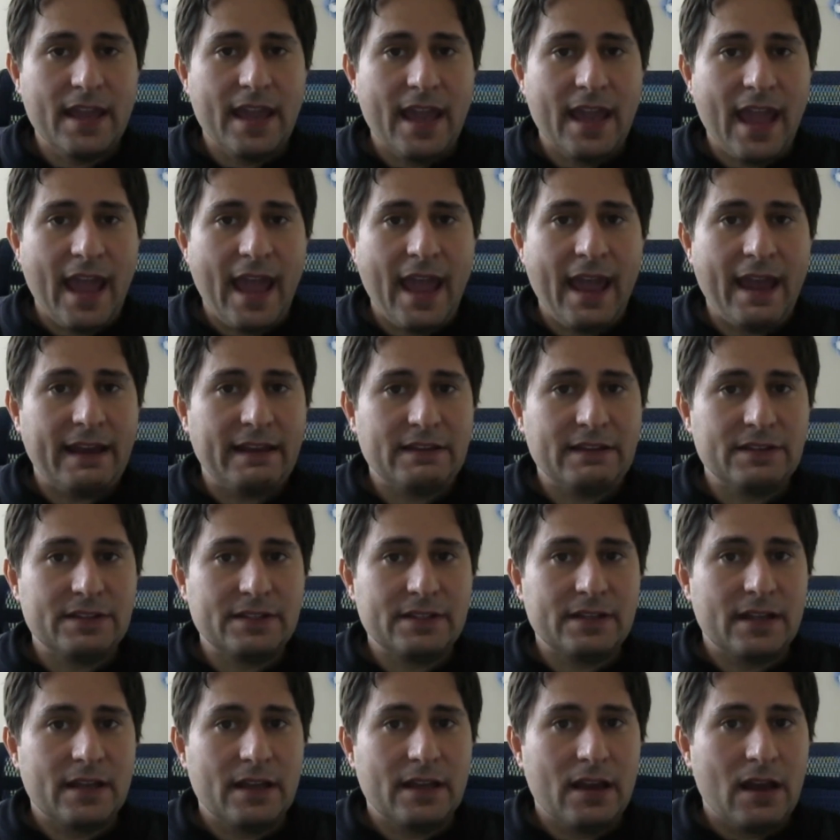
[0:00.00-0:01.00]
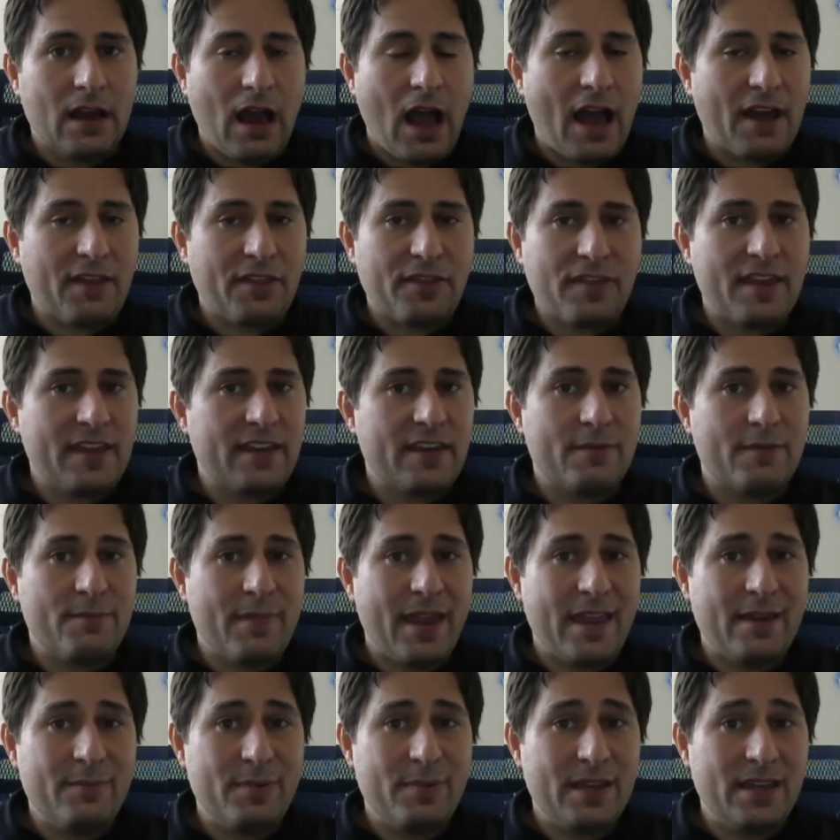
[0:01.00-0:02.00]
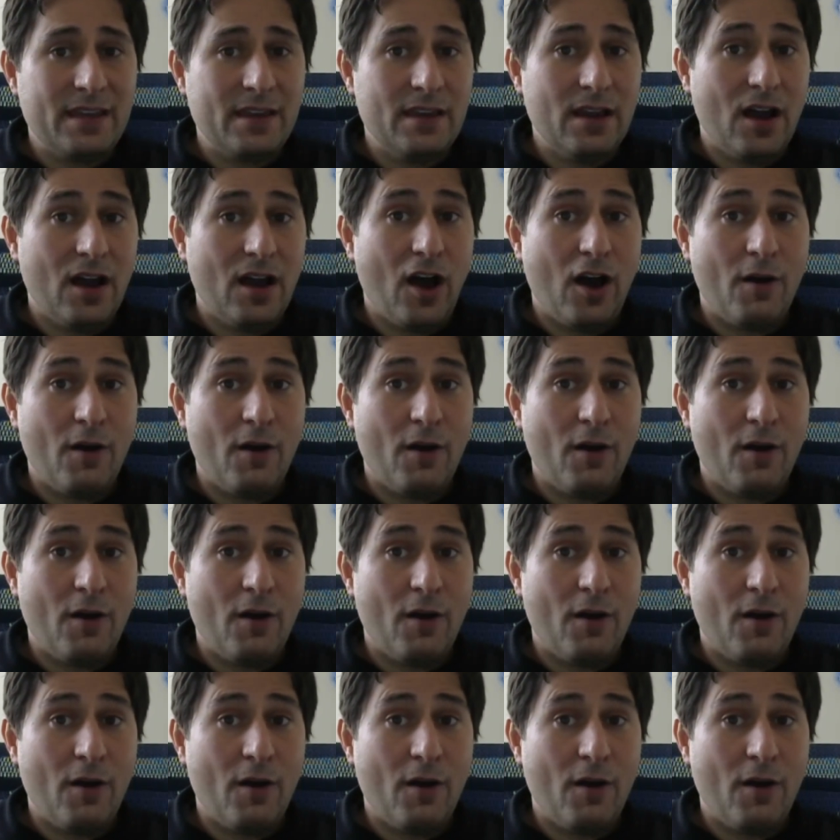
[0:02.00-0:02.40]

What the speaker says: And I think it may be